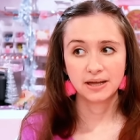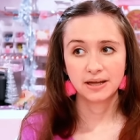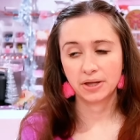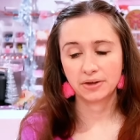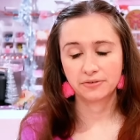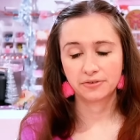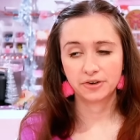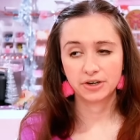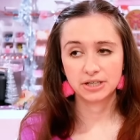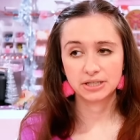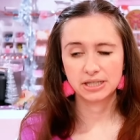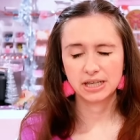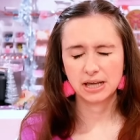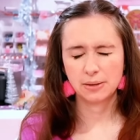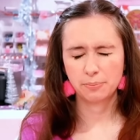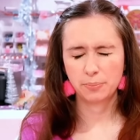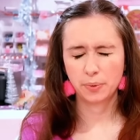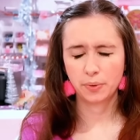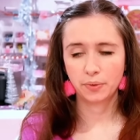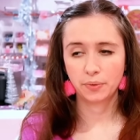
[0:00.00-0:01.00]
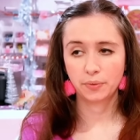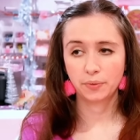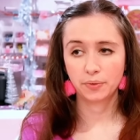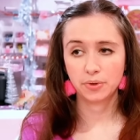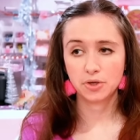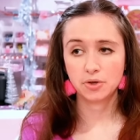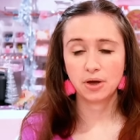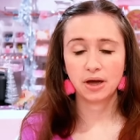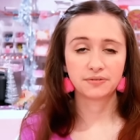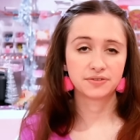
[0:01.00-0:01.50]
Like for example
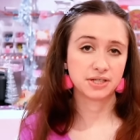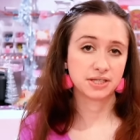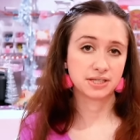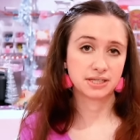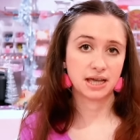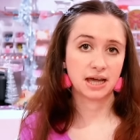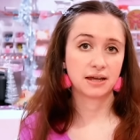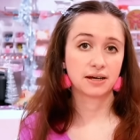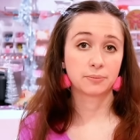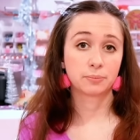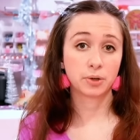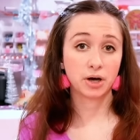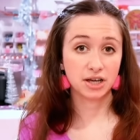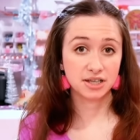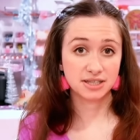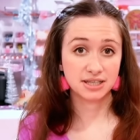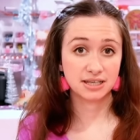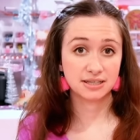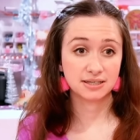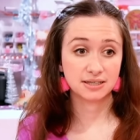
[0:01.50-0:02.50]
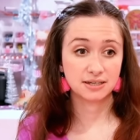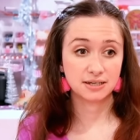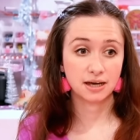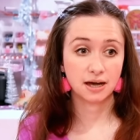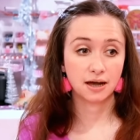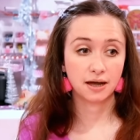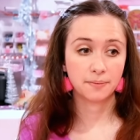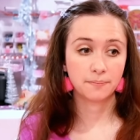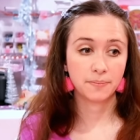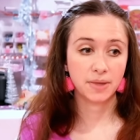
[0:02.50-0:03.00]
you have to set a processing
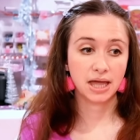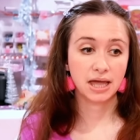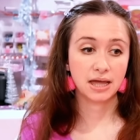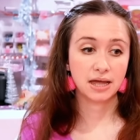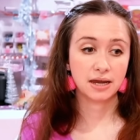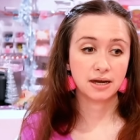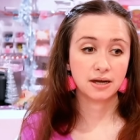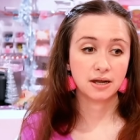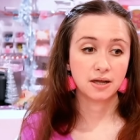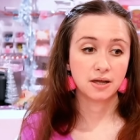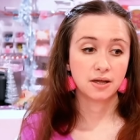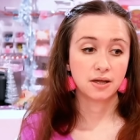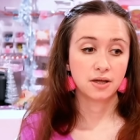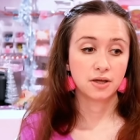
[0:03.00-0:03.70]
time and